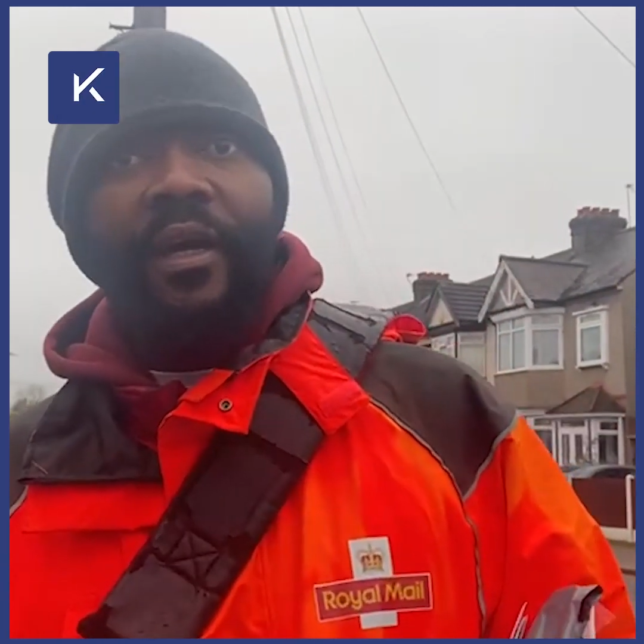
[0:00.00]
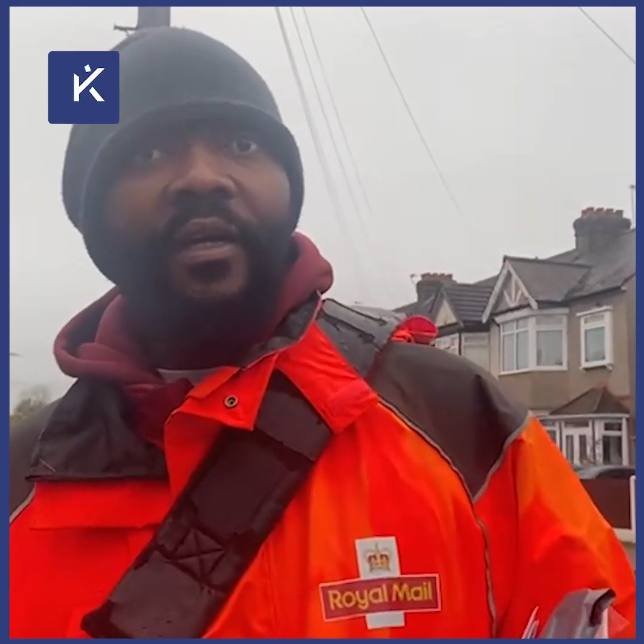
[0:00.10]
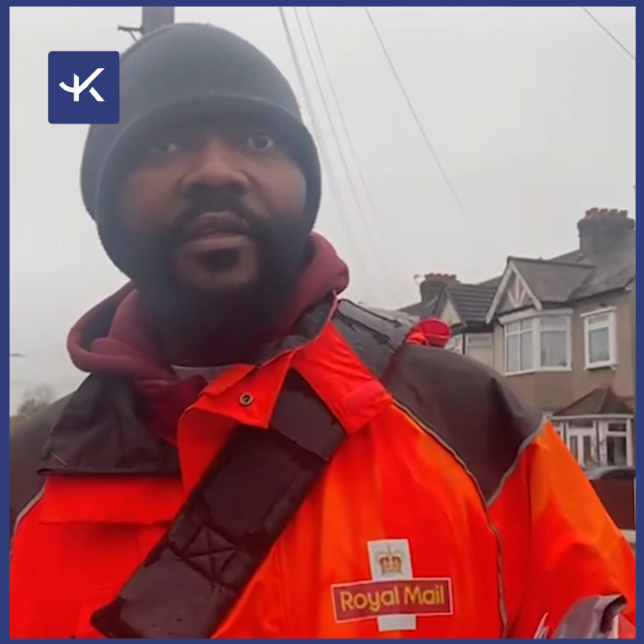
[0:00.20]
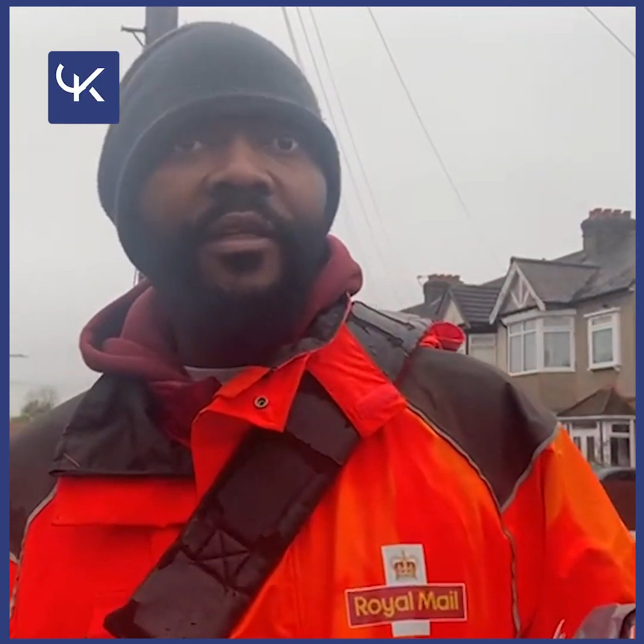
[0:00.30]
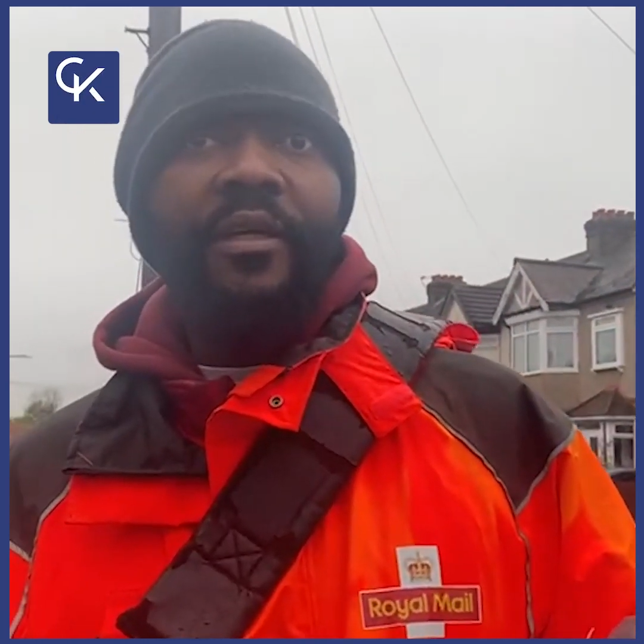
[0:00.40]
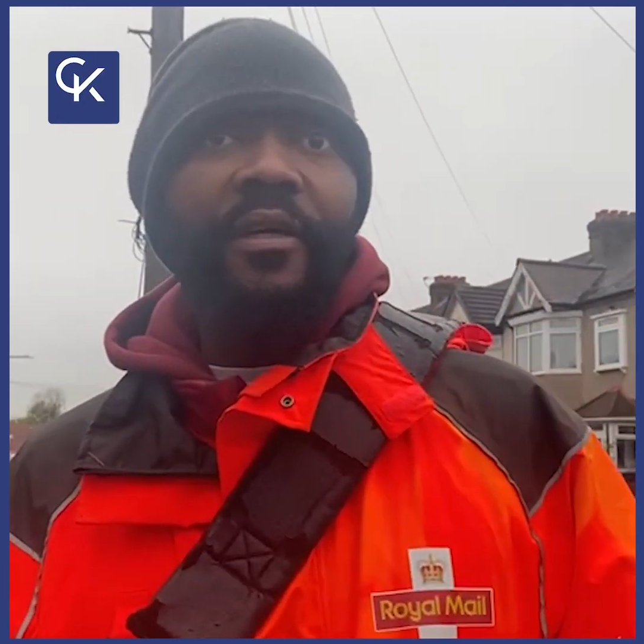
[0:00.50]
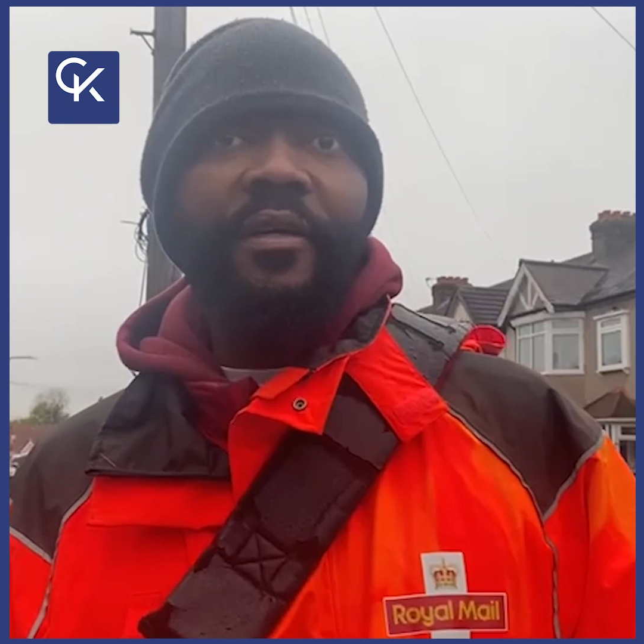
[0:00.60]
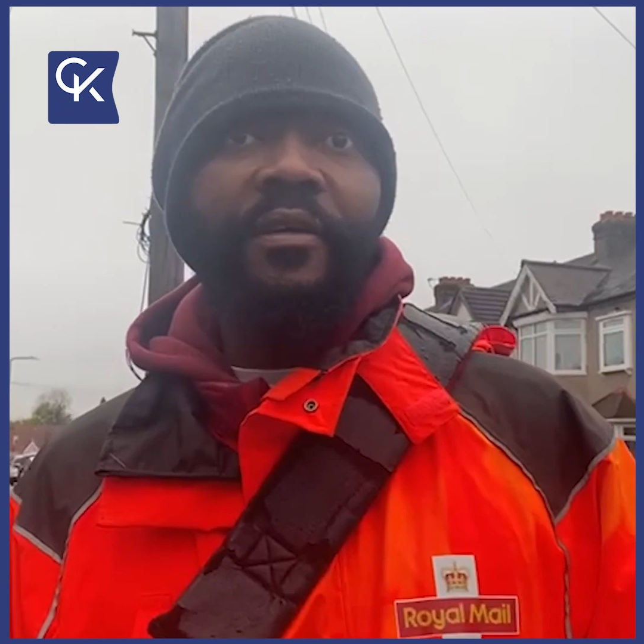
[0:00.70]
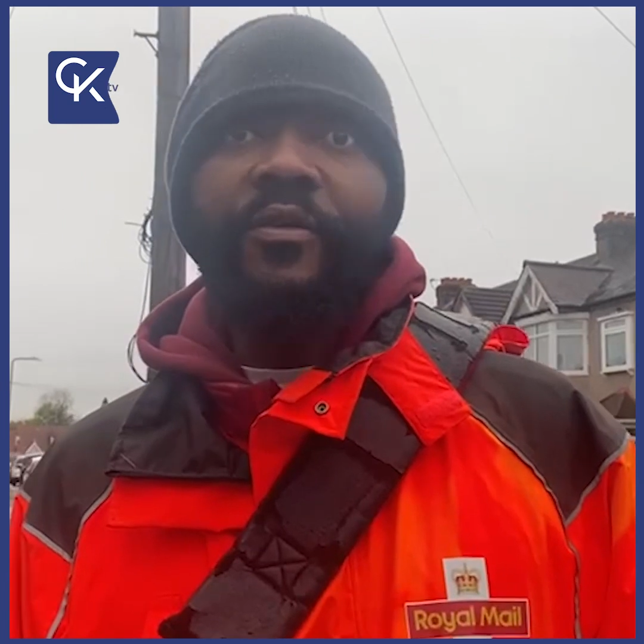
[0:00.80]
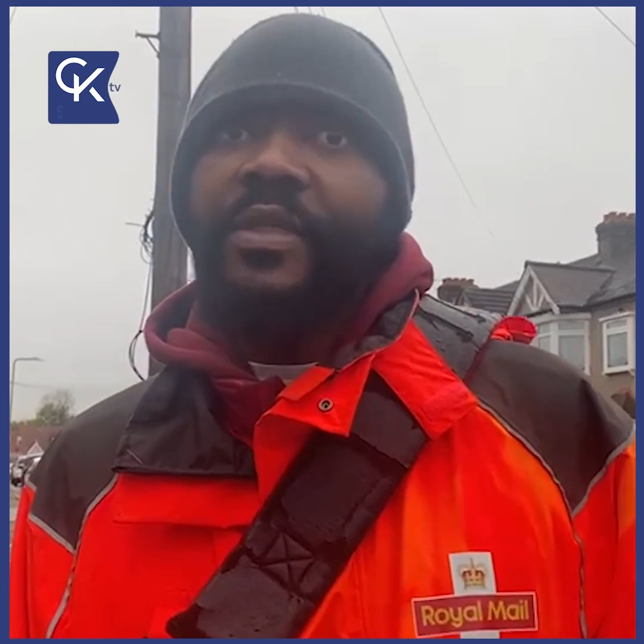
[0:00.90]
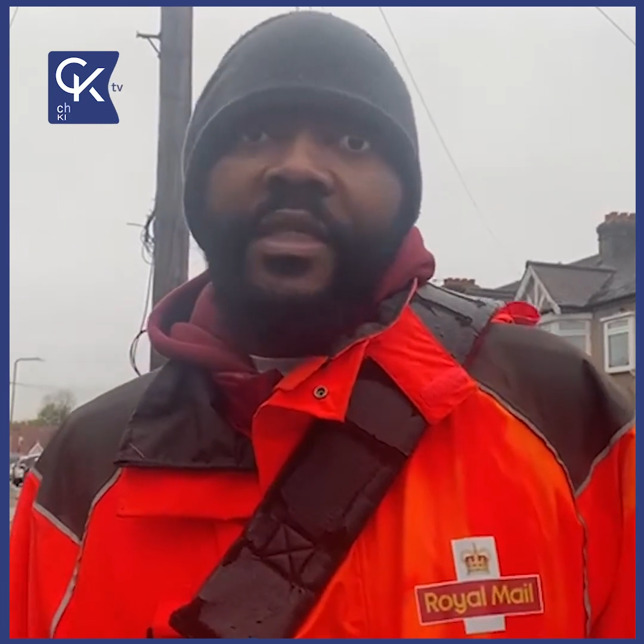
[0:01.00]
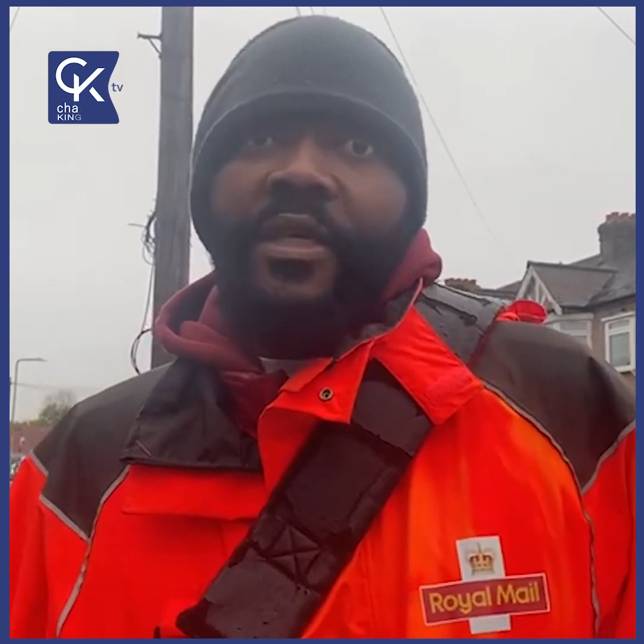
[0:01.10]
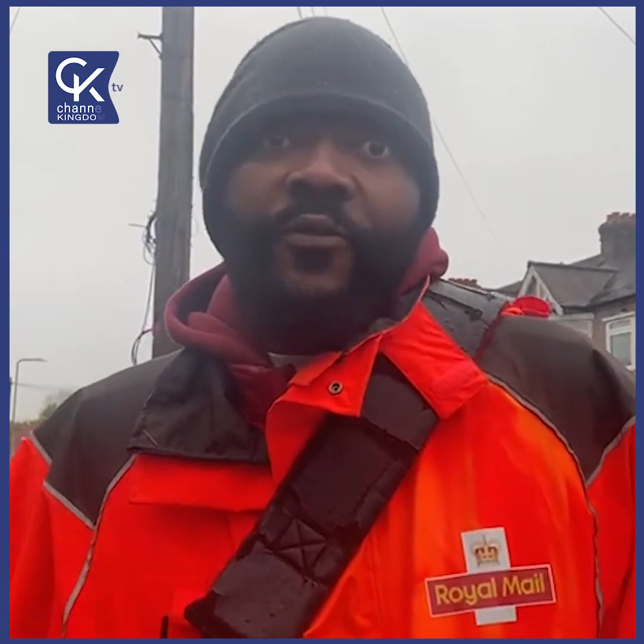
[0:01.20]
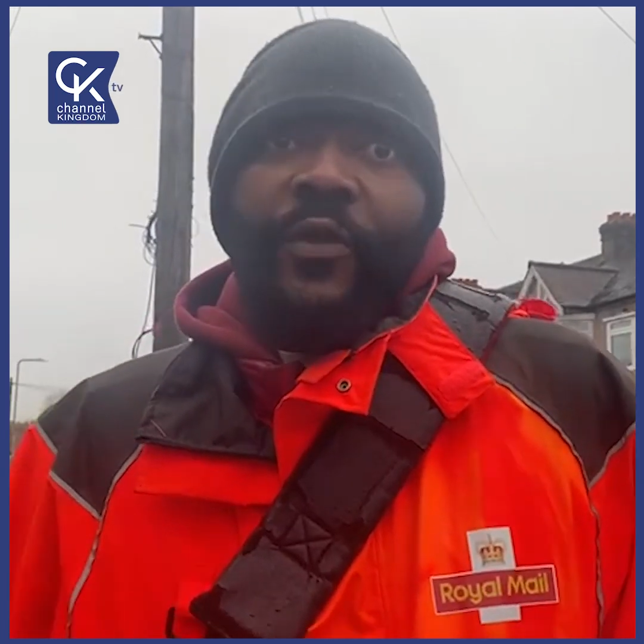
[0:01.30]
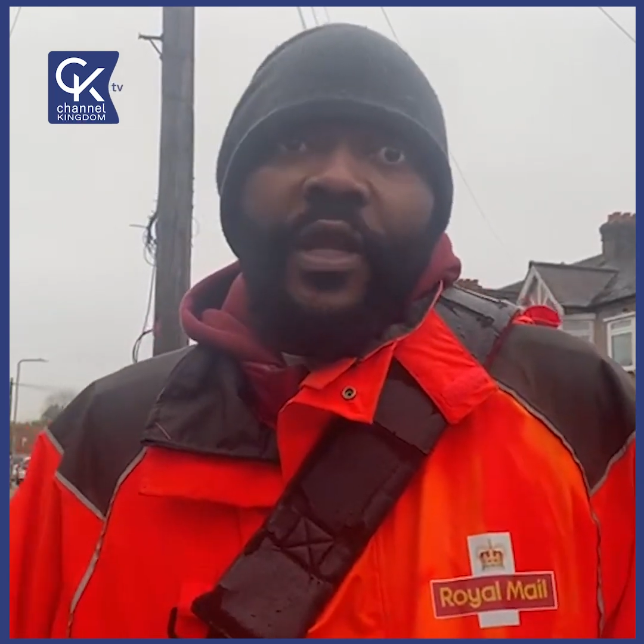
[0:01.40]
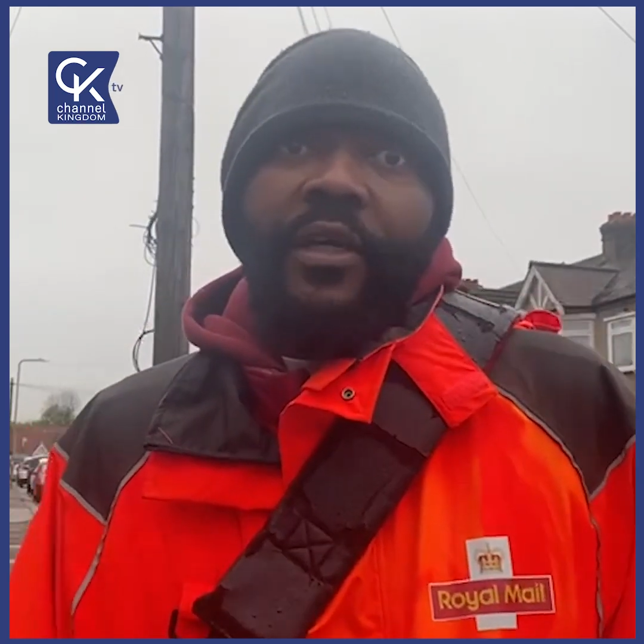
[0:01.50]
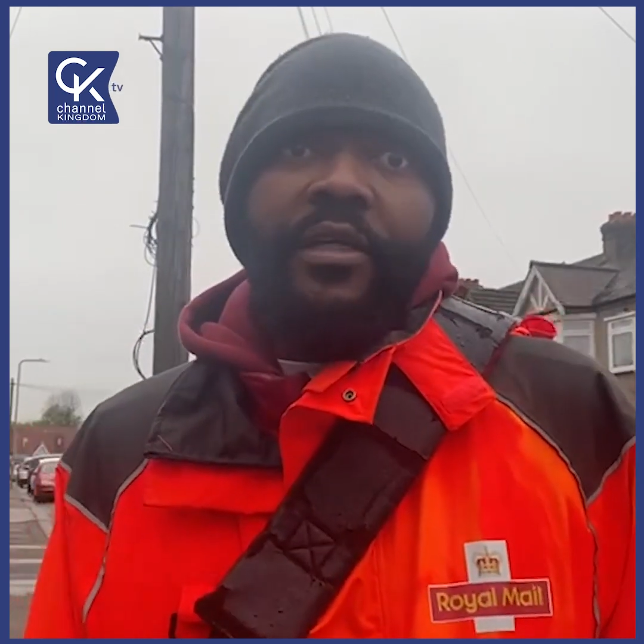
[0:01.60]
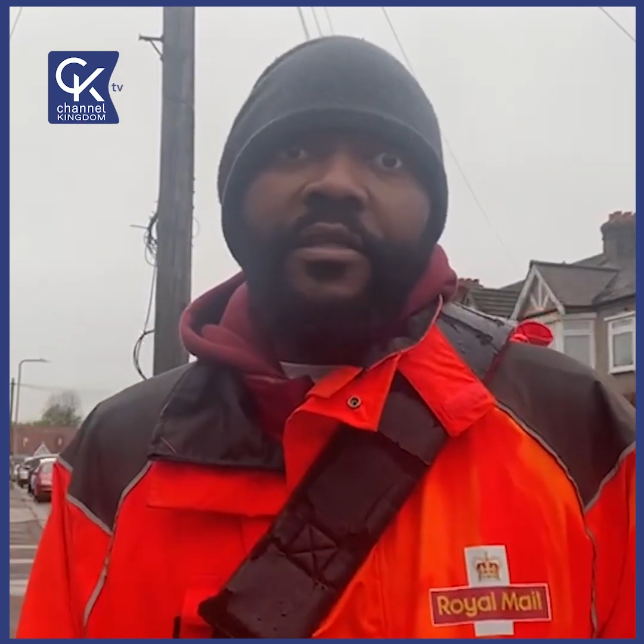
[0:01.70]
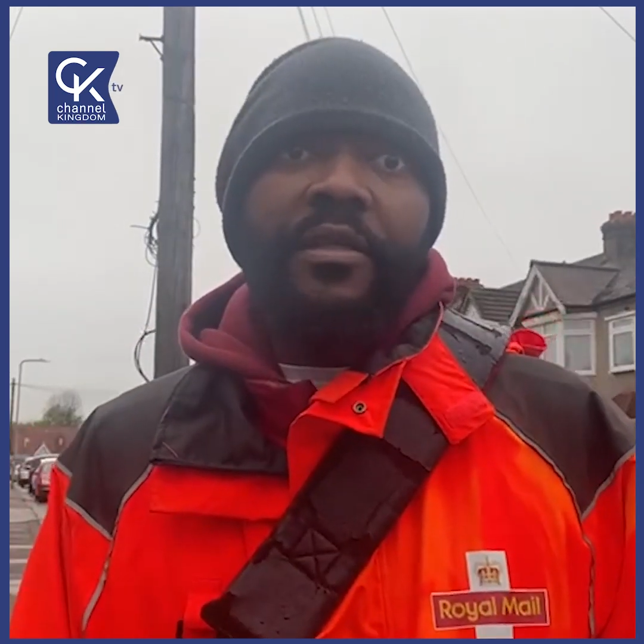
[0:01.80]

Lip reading: And you see, if he like it,